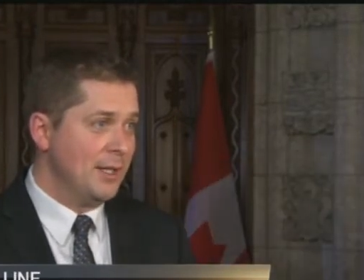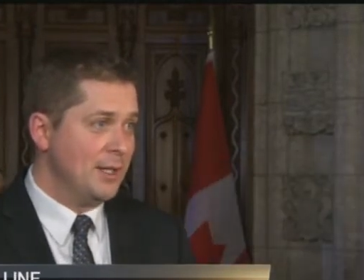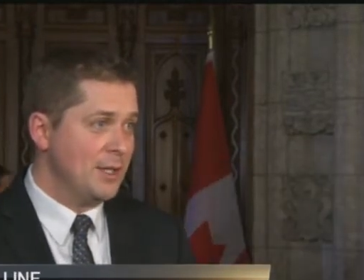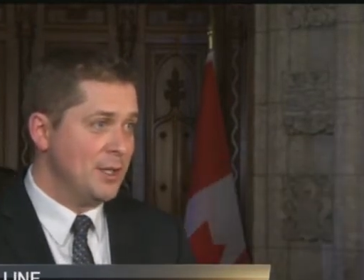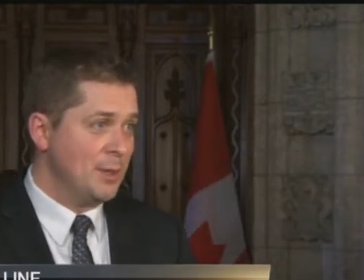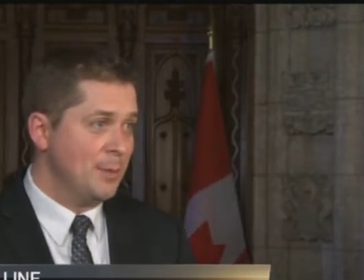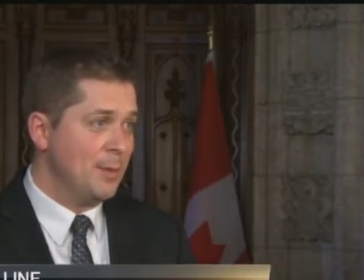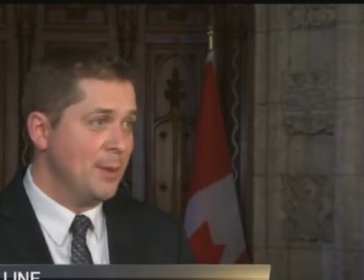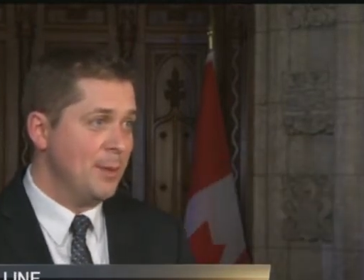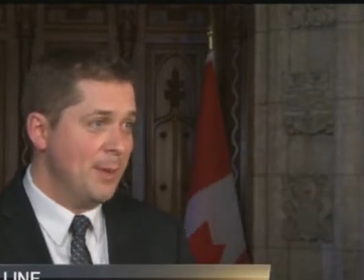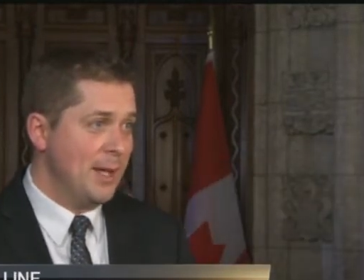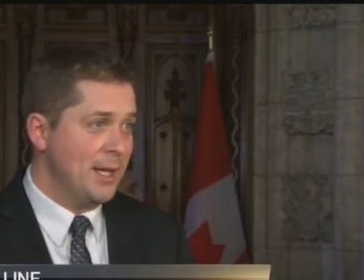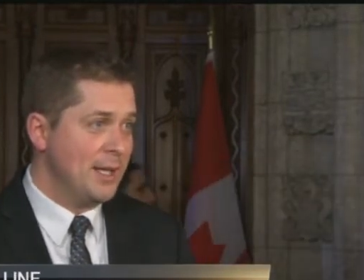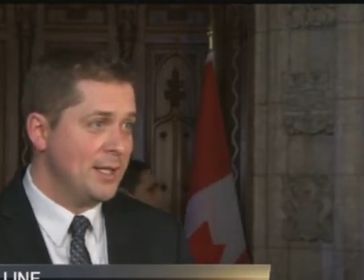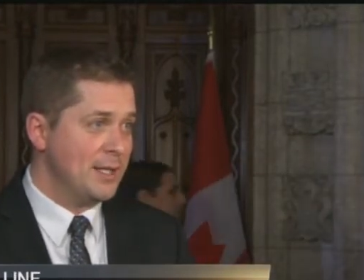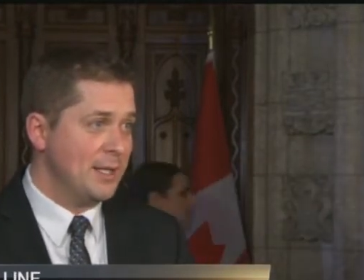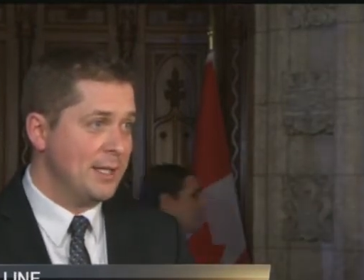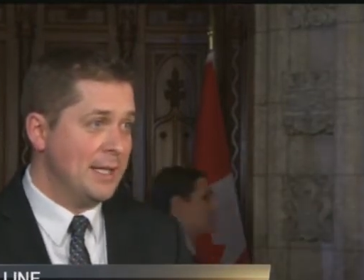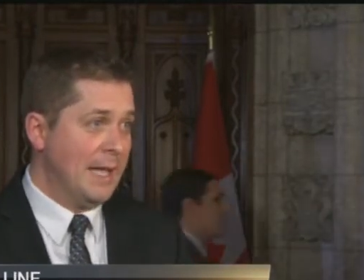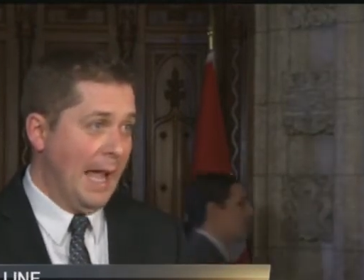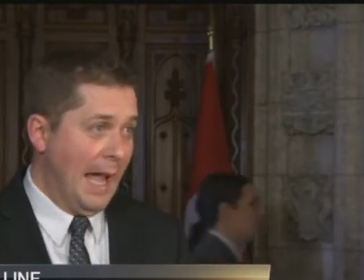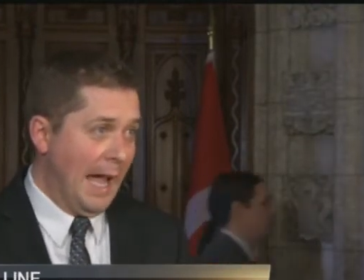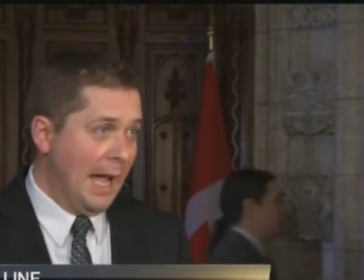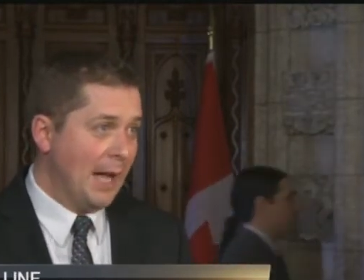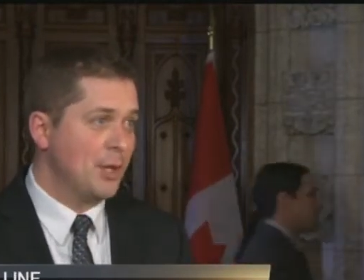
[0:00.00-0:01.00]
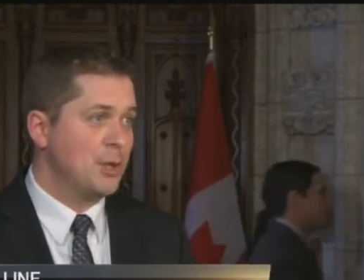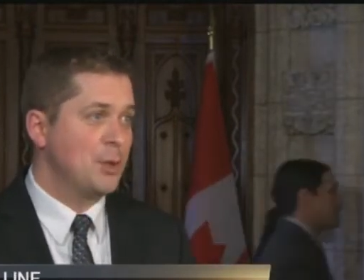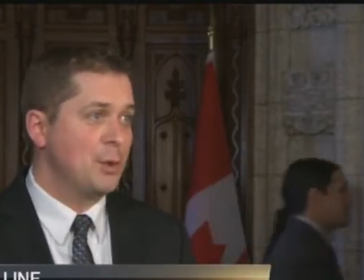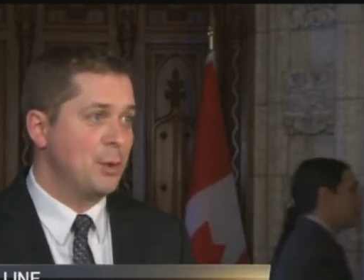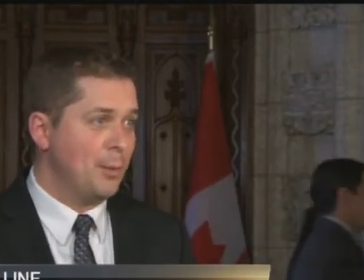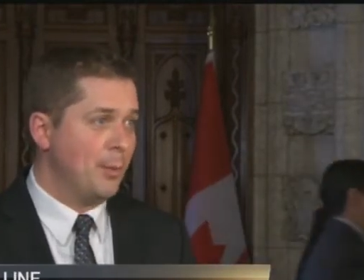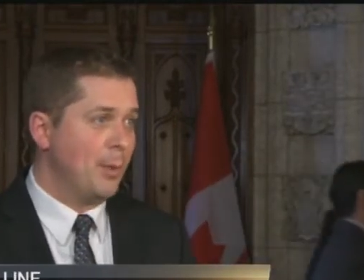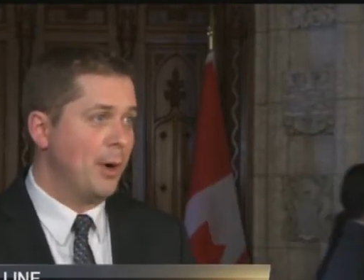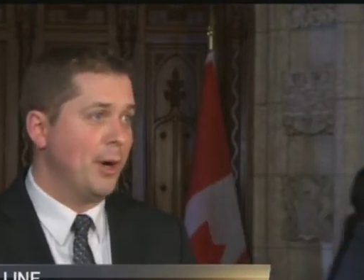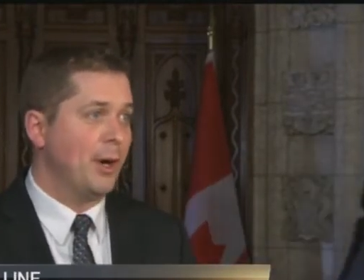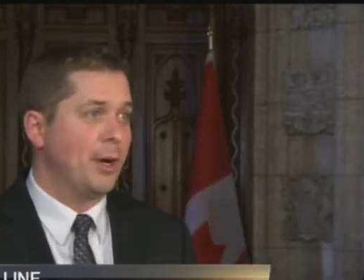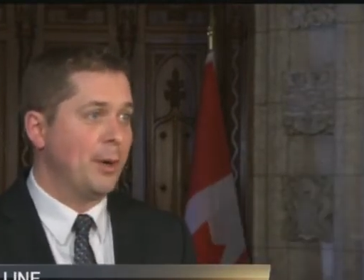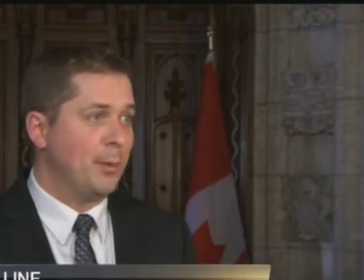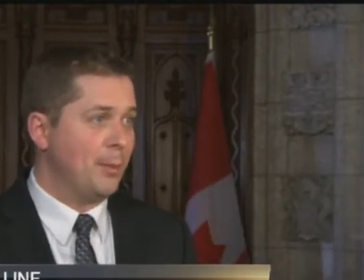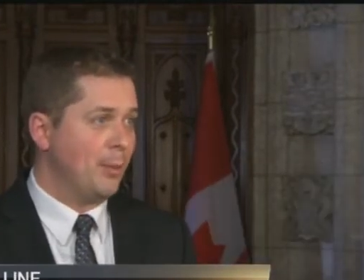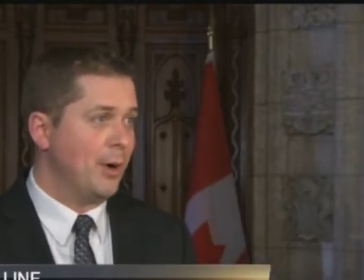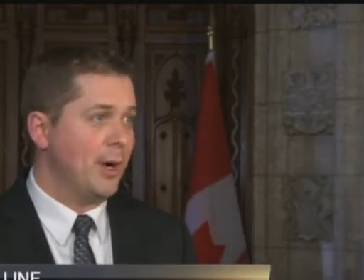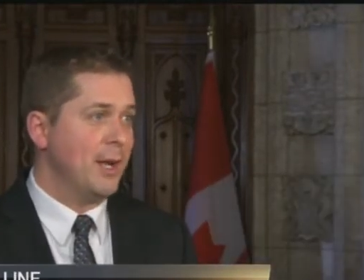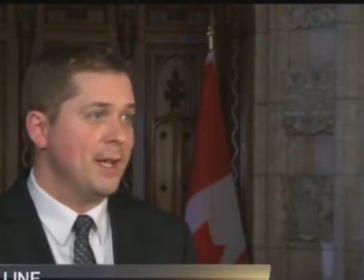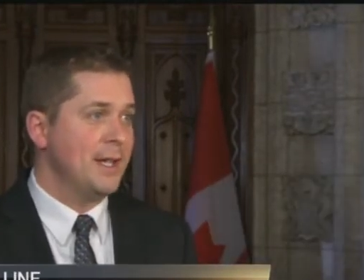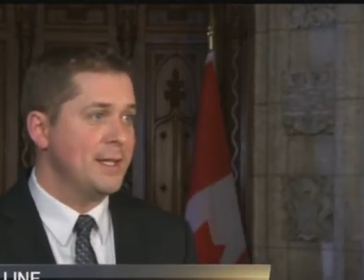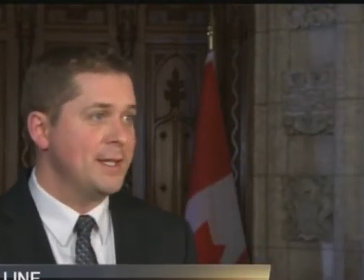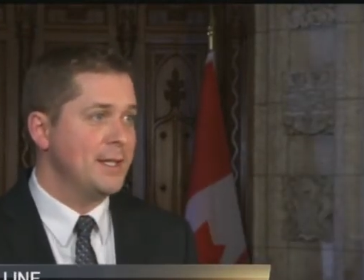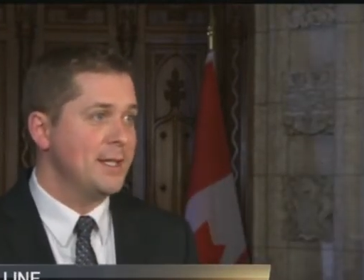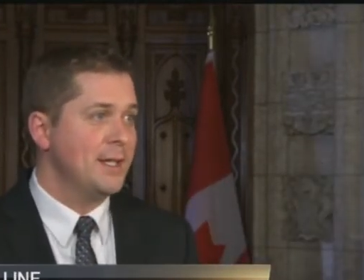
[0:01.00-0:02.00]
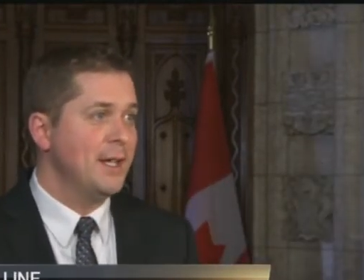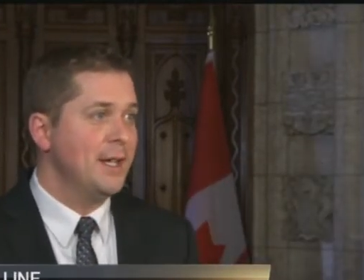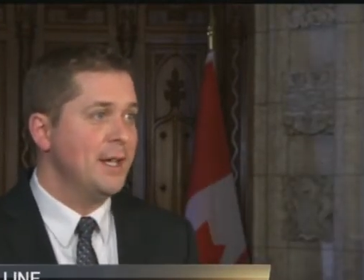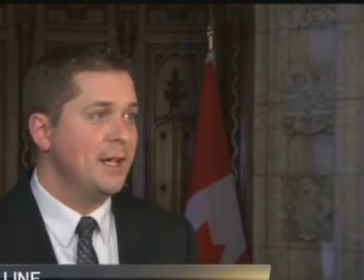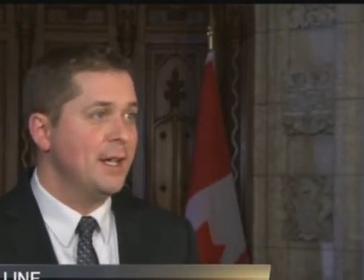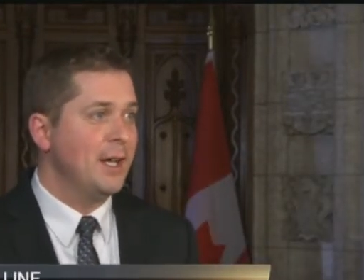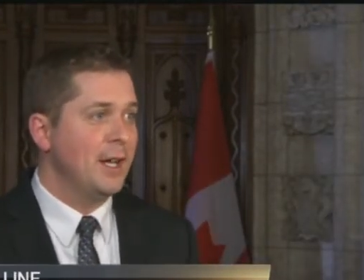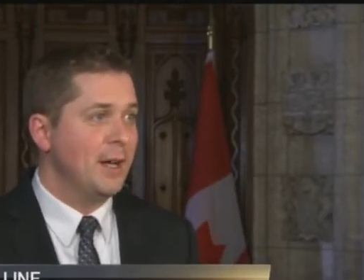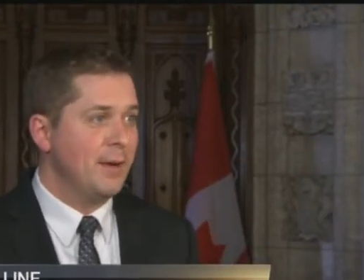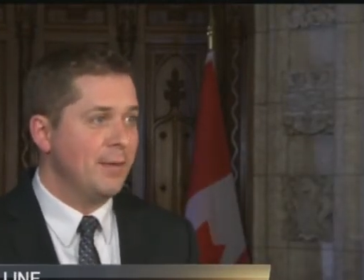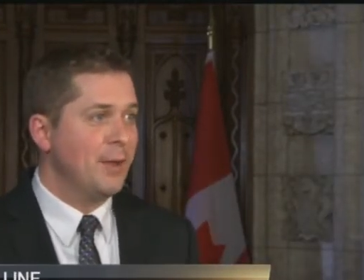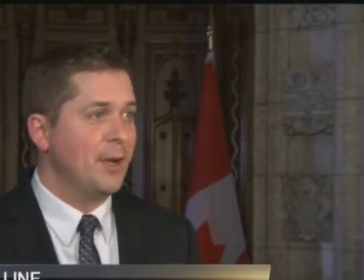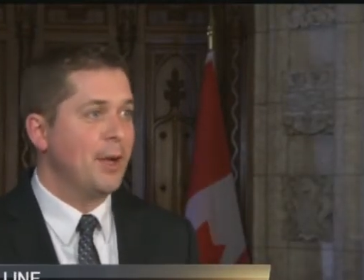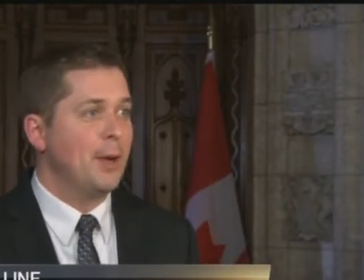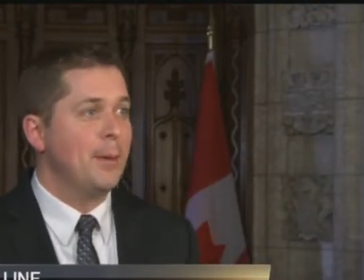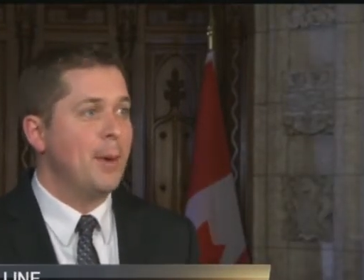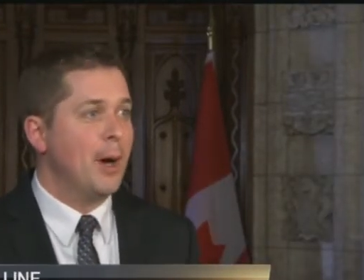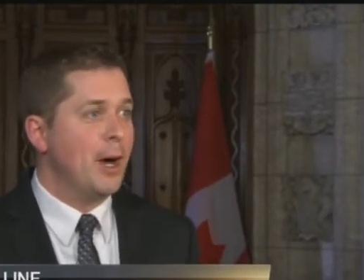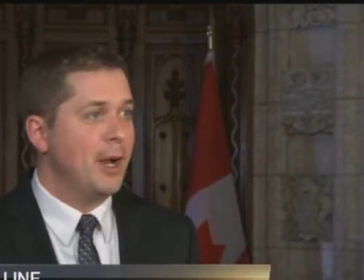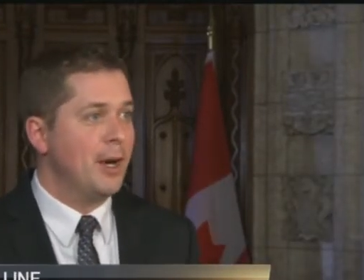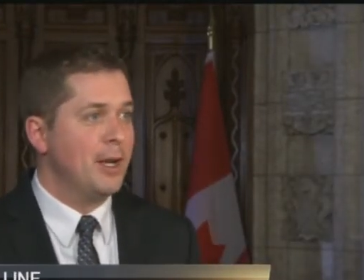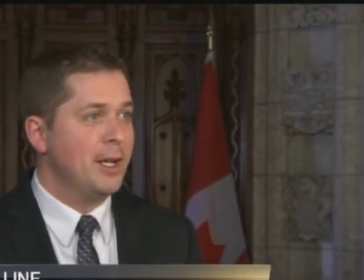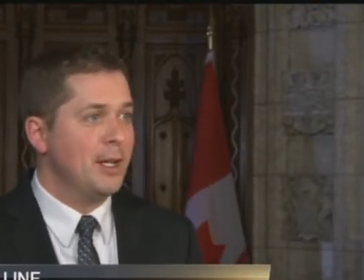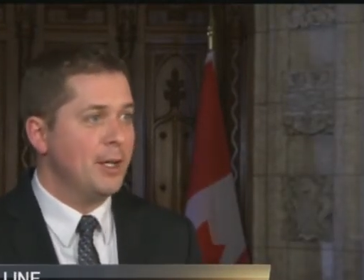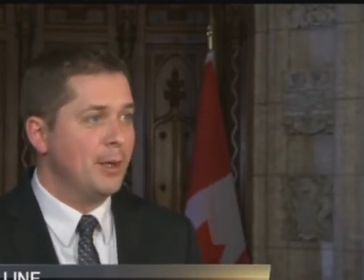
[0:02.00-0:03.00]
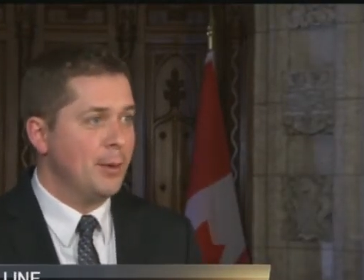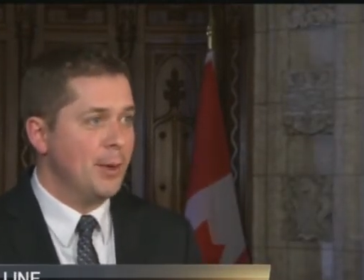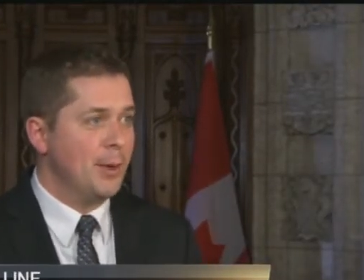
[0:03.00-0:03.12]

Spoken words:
it should be based on the actual market price of the commodity in